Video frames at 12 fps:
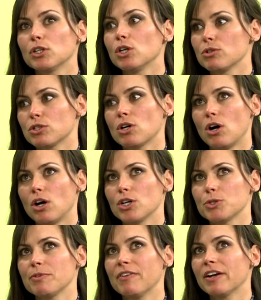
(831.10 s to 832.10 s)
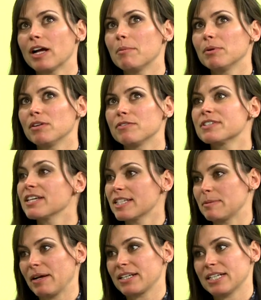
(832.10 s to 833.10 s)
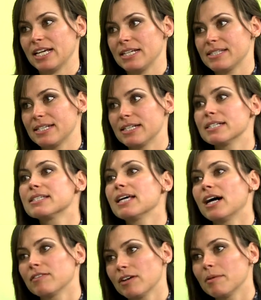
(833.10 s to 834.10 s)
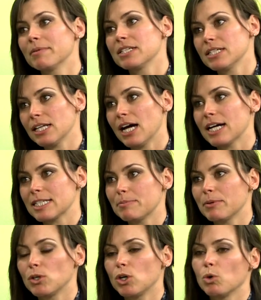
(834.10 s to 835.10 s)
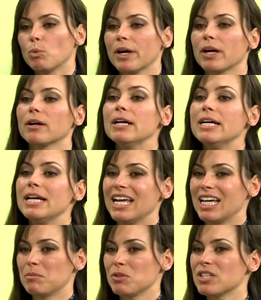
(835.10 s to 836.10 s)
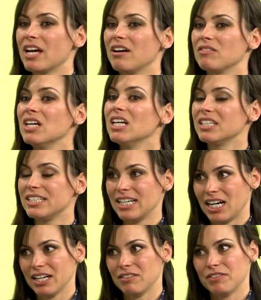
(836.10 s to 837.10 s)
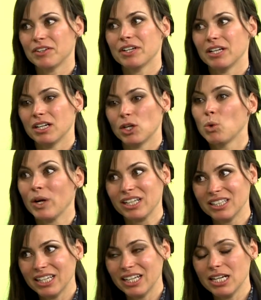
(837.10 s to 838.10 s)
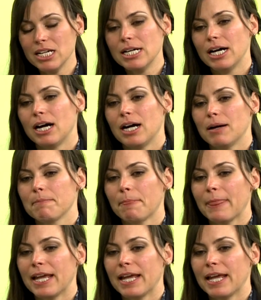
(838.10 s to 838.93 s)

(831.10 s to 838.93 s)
close calls. We've had a couple of suspect cases that have come into the hospital where animals have died very quickly um,